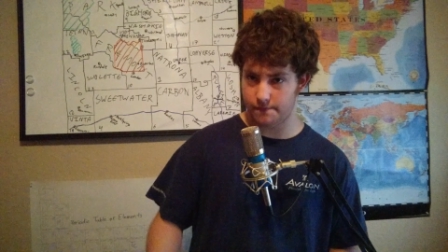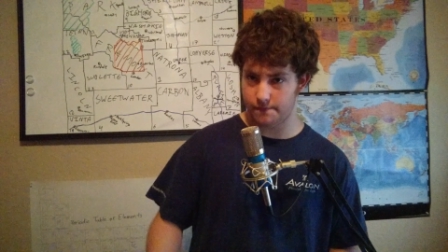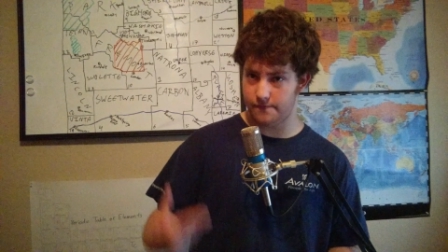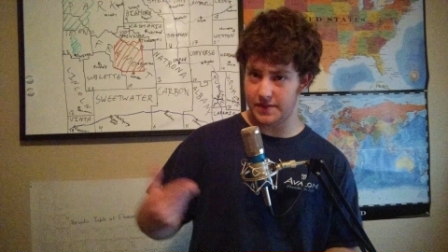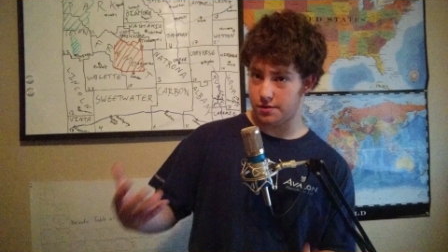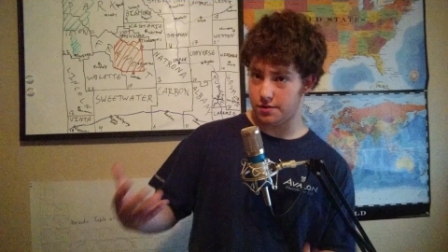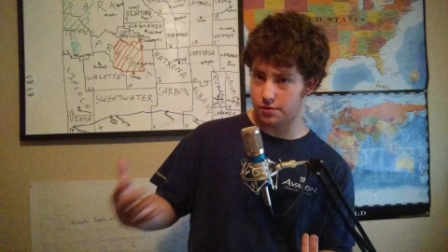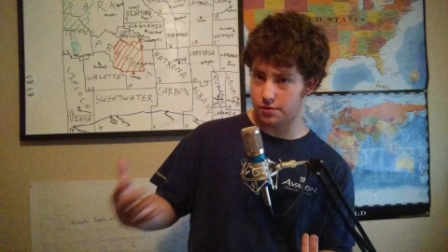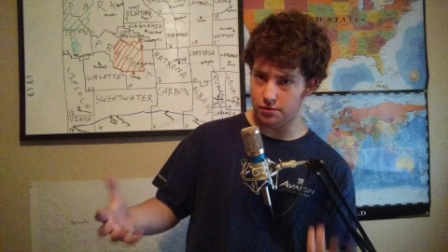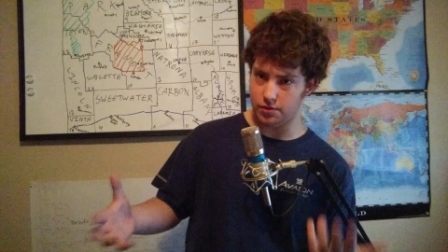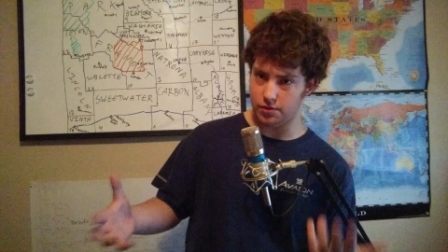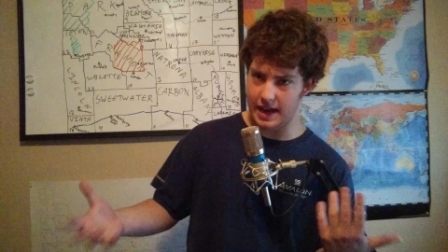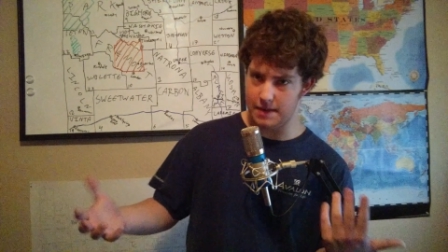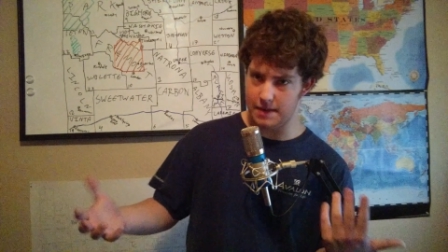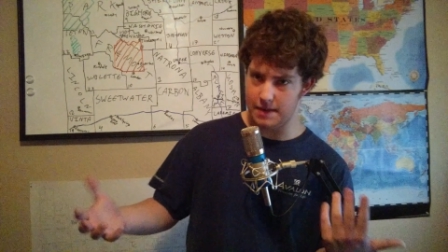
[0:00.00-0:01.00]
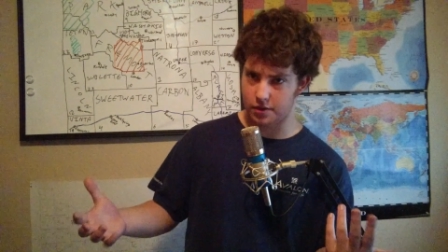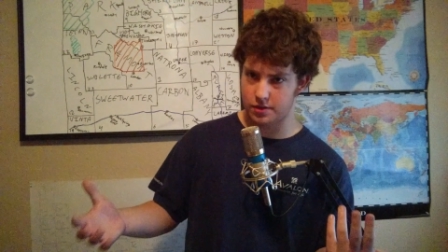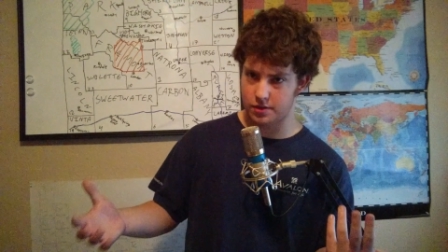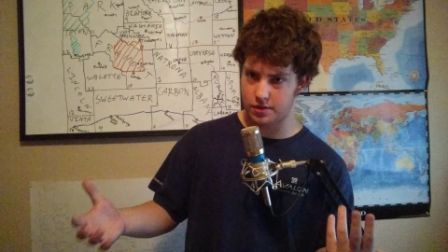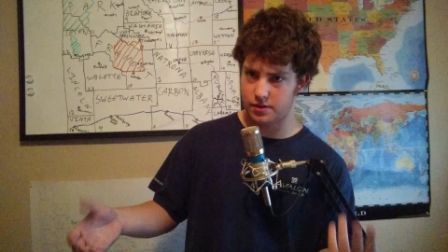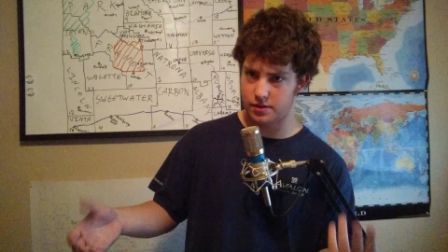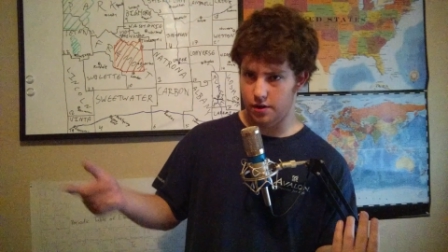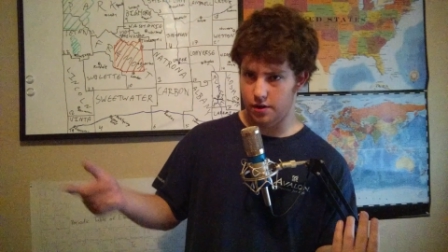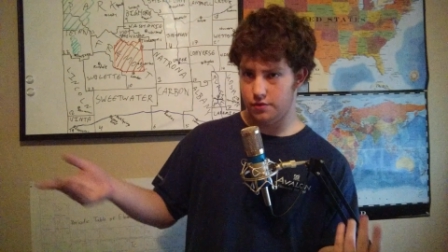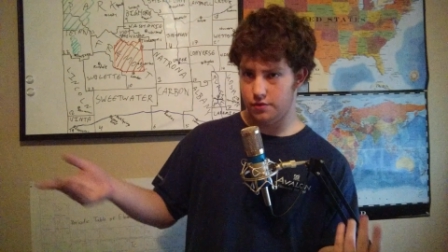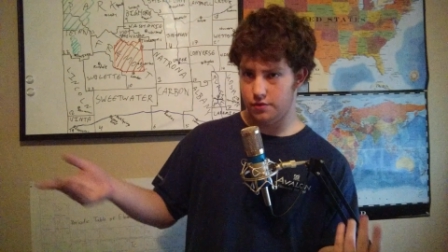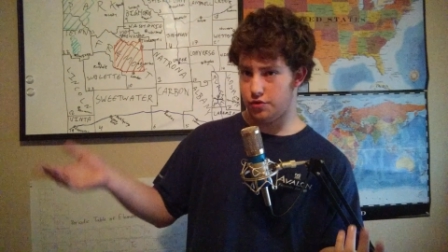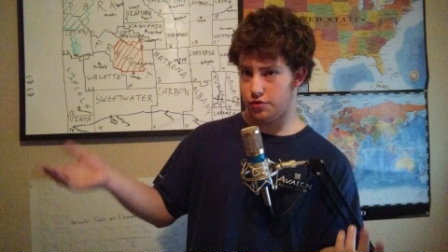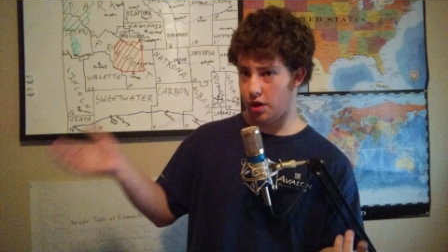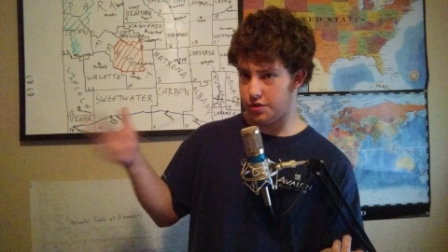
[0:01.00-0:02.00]
physical landmarks that
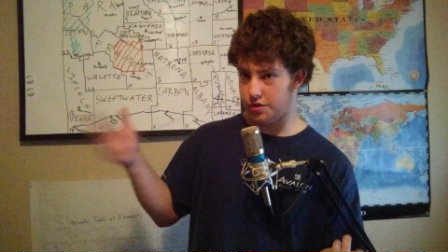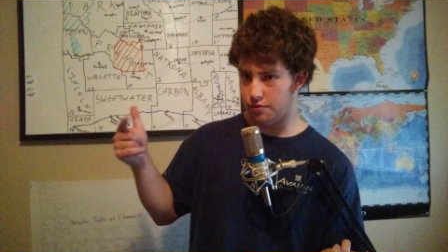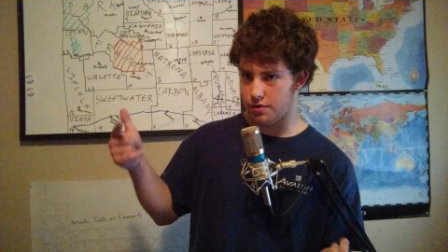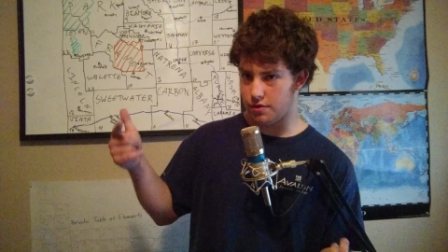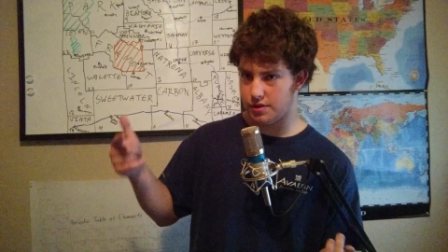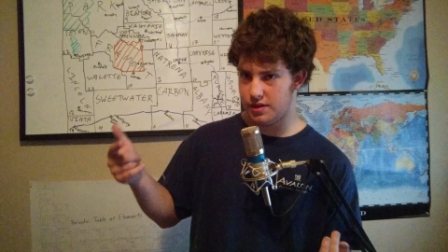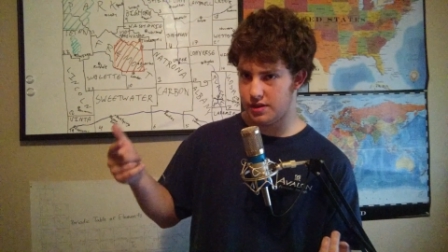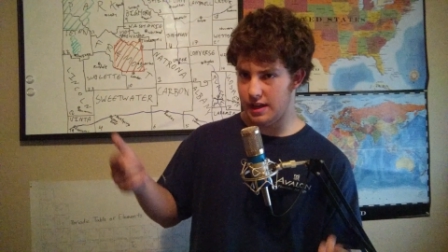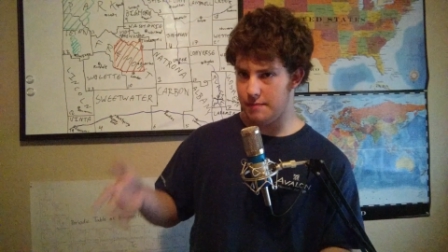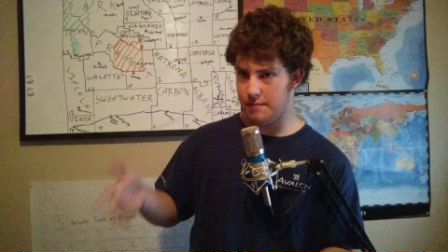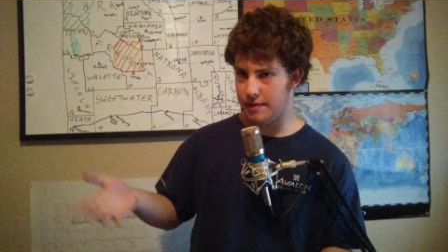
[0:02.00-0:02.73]
draw tourists in,